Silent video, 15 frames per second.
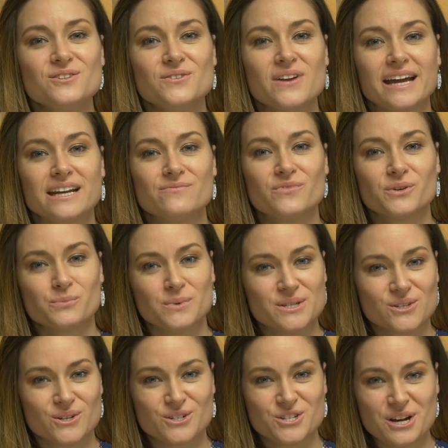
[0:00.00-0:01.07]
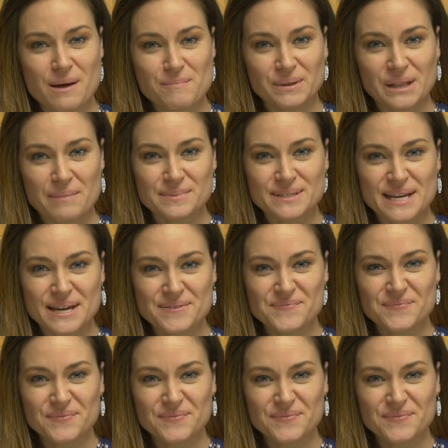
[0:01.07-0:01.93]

United for Research in Epilepsy,